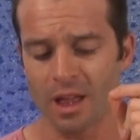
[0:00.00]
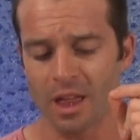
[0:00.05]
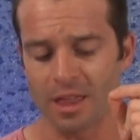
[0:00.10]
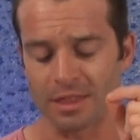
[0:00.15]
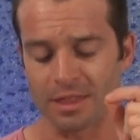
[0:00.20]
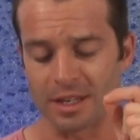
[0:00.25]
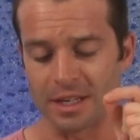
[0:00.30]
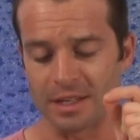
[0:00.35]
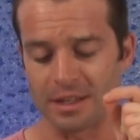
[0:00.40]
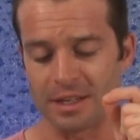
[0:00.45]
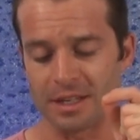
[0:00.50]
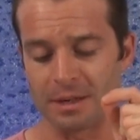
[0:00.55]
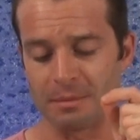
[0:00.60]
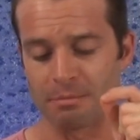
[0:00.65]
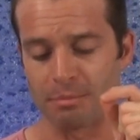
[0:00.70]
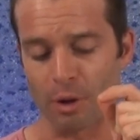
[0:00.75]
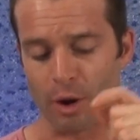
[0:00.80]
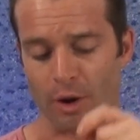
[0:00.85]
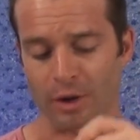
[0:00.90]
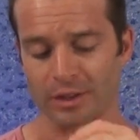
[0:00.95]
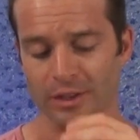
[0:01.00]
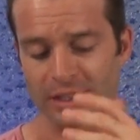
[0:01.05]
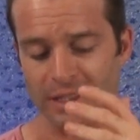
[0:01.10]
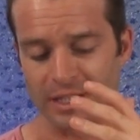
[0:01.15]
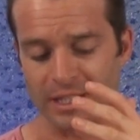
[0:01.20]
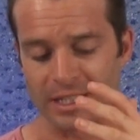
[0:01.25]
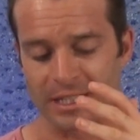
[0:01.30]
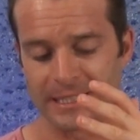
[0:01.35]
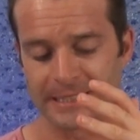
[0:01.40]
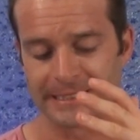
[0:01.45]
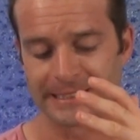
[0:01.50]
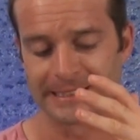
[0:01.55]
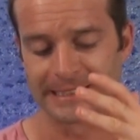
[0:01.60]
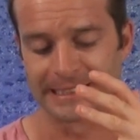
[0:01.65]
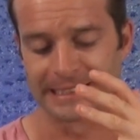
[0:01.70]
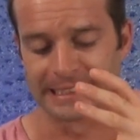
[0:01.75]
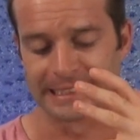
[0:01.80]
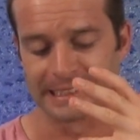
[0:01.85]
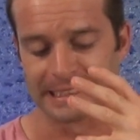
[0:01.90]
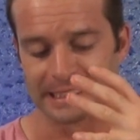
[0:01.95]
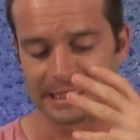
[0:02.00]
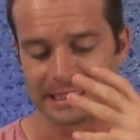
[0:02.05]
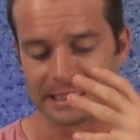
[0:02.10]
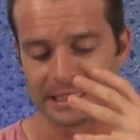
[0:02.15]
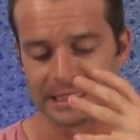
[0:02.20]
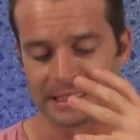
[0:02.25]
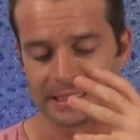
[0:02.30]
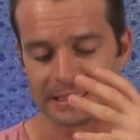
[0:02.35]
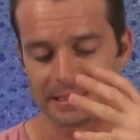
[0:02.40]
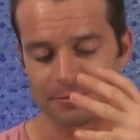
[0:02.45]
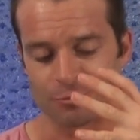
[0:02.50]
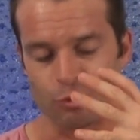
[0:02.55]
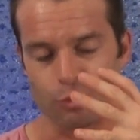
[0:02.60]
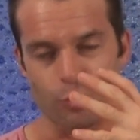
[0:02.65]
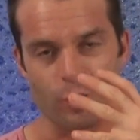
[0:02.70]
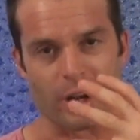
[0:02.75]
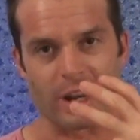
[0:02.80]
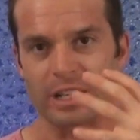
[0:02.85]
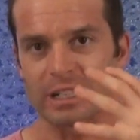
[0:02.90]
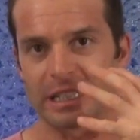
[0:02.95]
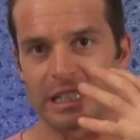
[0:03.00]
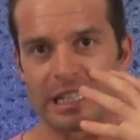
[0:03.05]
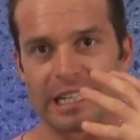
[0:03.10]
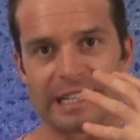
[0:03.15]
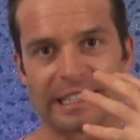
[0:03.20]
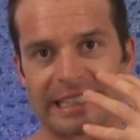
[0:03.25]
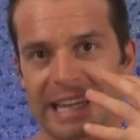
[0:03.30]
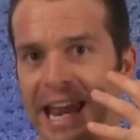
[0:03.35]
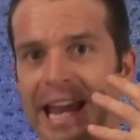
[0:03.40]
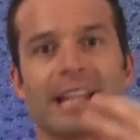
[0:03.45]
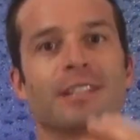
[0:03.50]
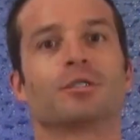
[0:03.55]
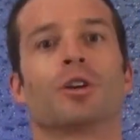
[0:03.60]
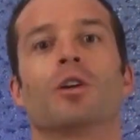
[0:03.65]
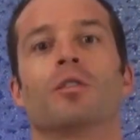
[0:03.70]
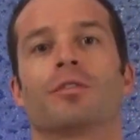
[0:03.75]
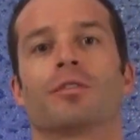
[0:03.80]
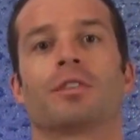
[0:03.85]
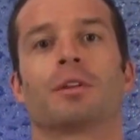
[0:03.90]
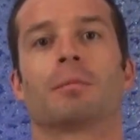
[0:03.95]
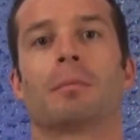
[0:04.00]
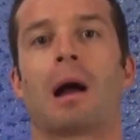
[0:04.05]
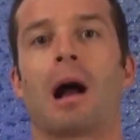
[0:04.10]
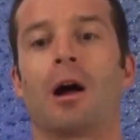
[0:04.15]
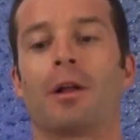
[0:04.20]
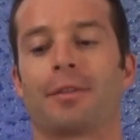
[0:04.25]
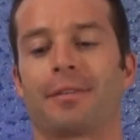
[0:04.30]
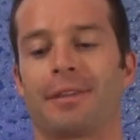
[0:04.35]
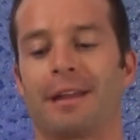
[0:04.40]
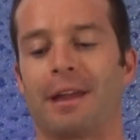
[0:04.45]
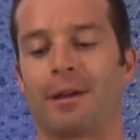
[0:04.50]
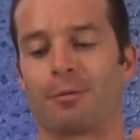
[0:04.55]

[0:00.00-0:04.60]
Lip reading: The barley really takes over your mouth.